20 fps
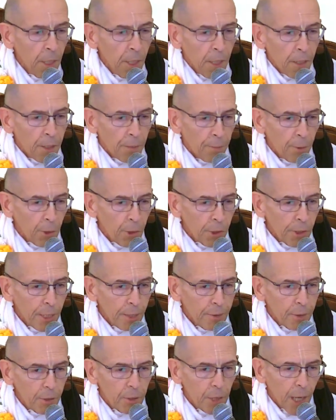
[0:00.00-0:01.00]
The
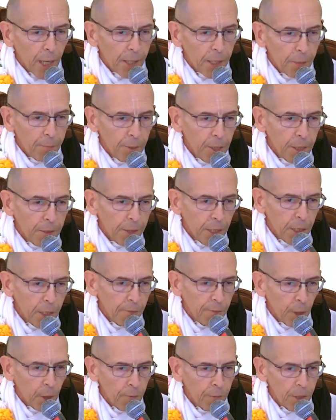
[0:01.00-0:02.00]
Personality of Godhead, being thus
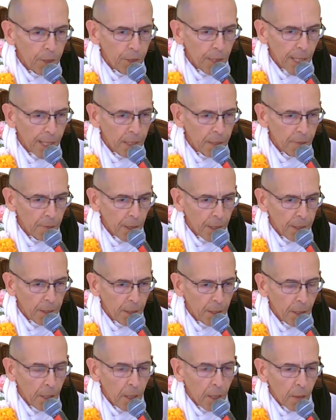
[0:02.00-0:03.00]
very much satisfied
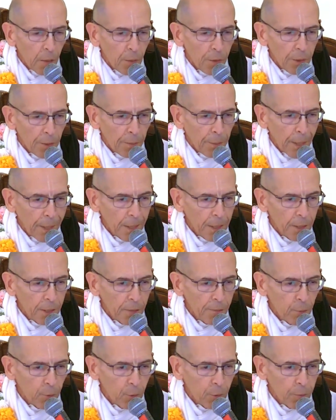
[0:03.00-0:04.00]
with the penance
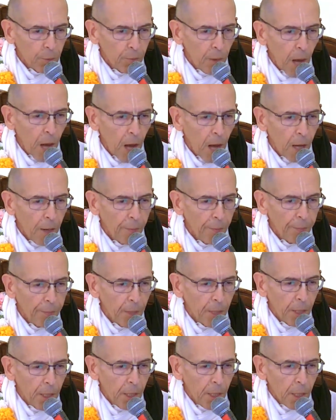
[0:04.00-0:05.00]
of Lord Brahma,
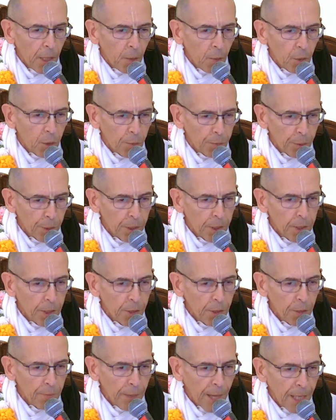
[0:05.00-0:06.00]
was
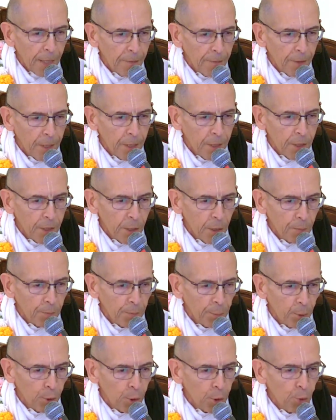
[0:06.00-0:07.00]
pleased to manifest his
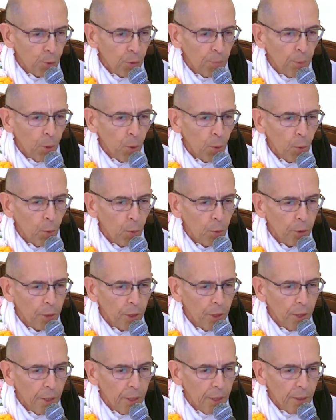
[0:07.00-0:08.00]
personal abode,
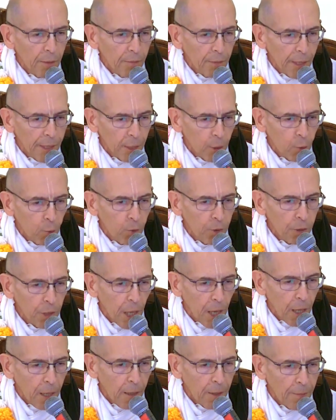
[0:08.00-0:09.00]

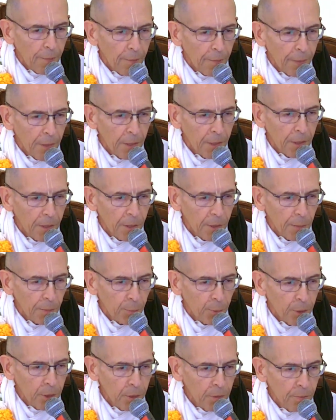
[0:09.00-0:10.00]
Vaikuntha, the
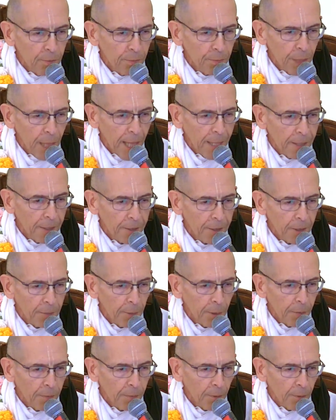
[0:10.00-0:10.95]
supreme planet above